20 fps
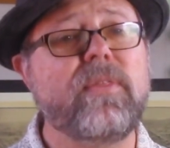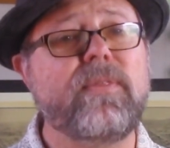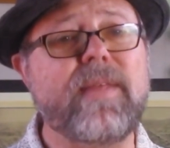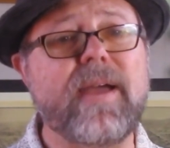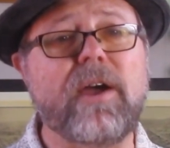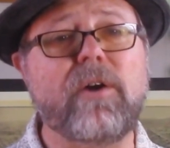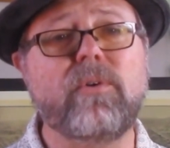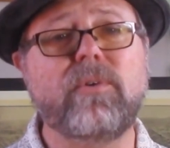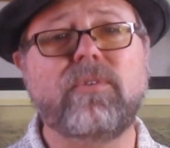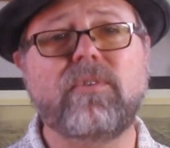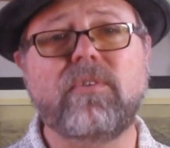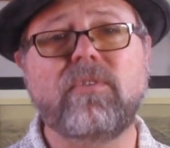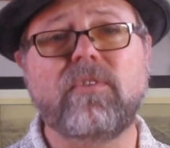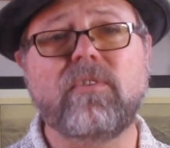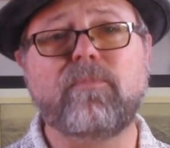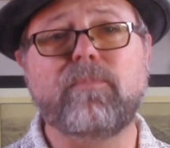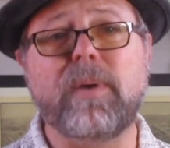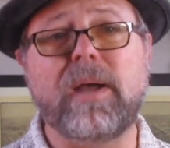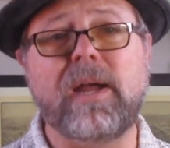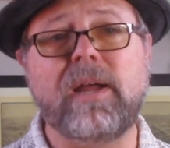thousands
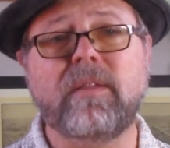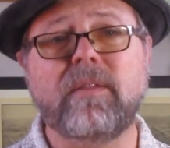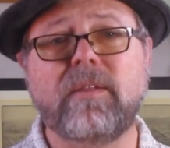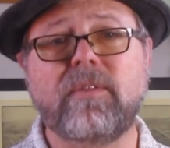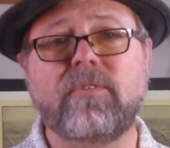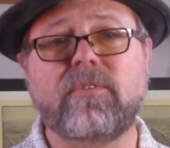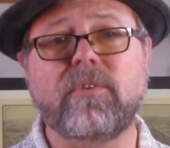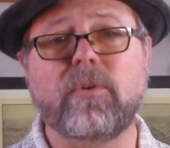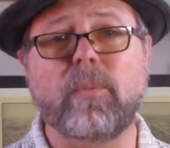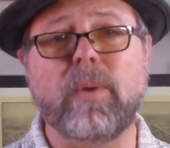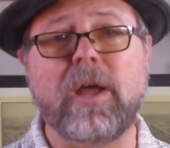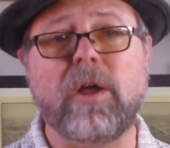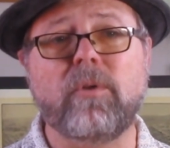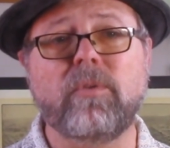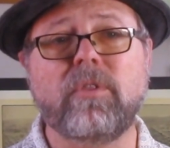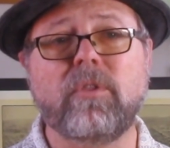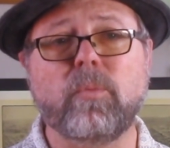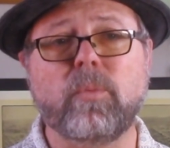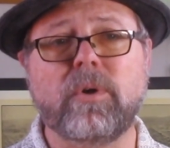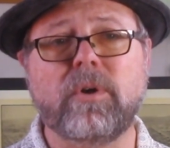of pilots
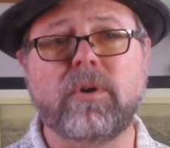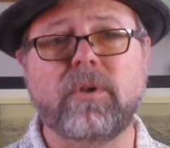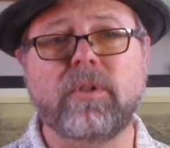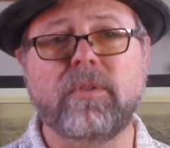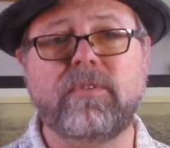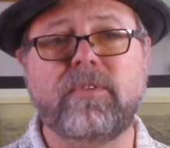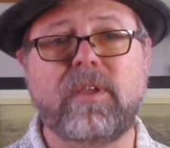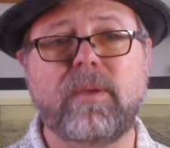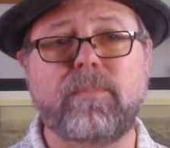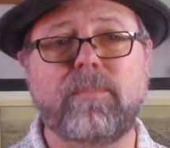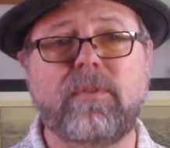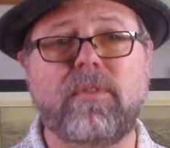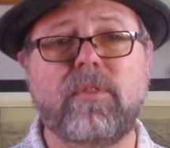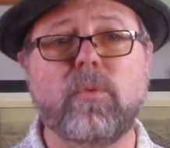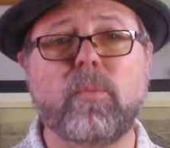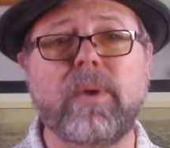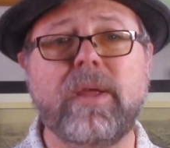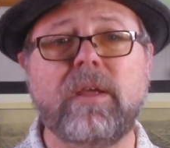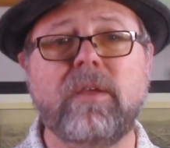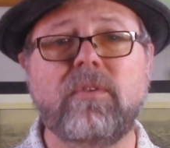around the world tipped the
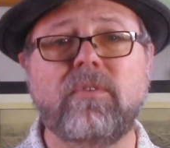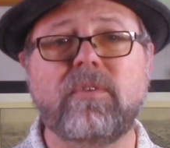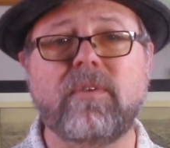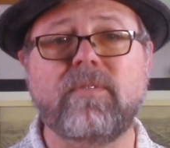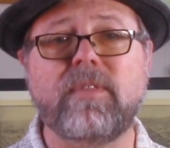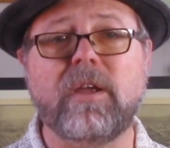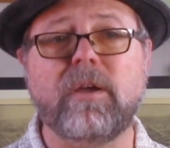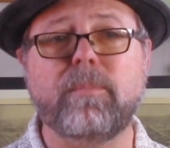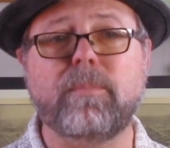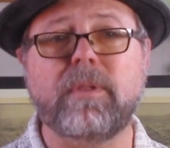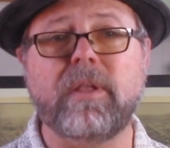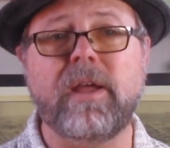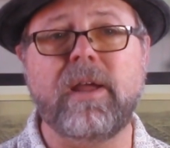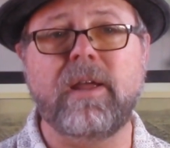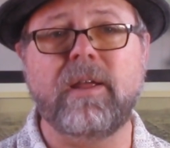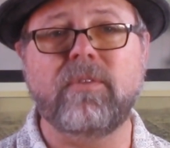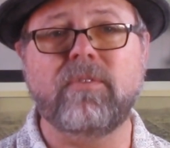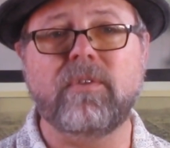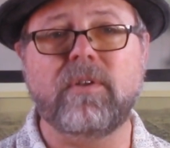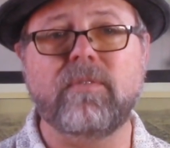wings of their
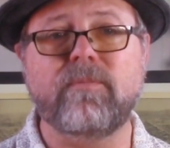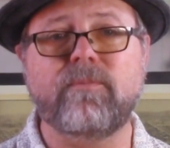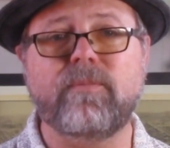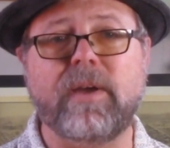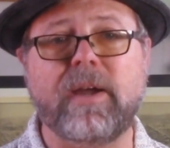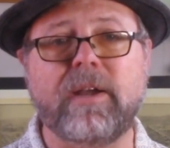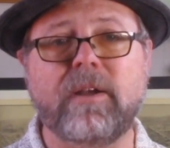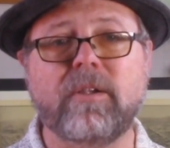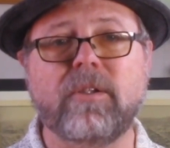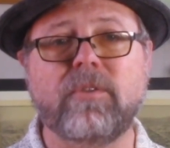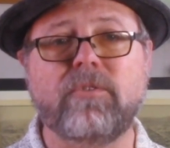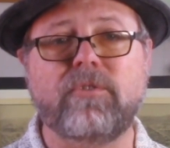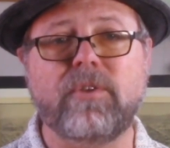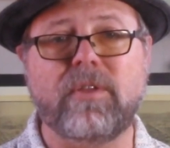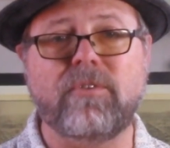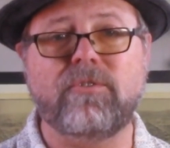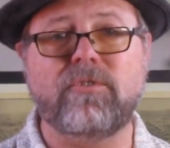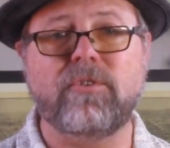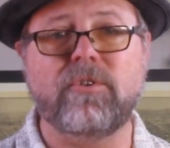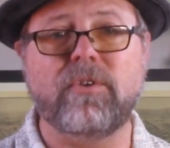planes in a final
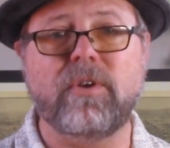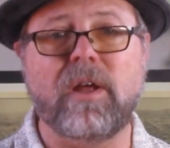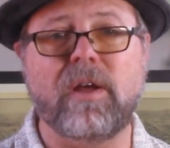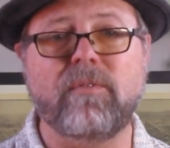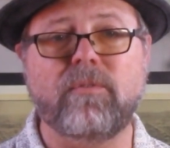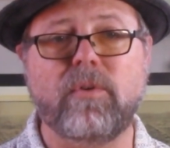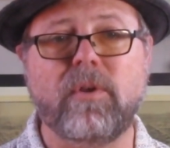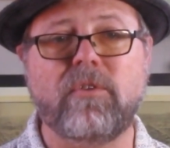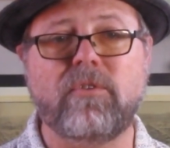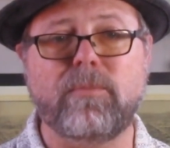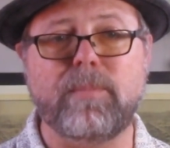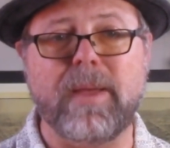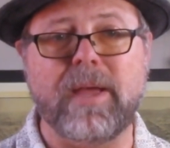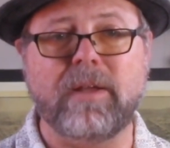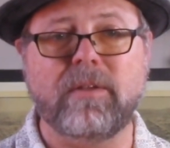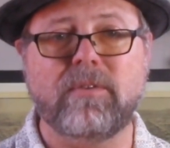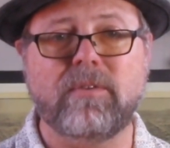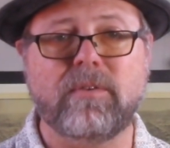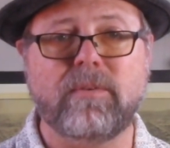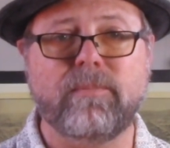gesture of
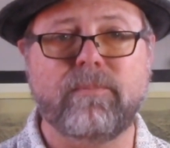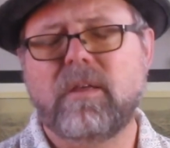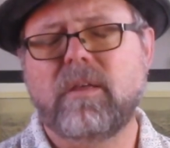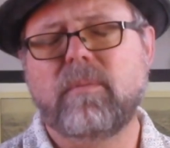respect.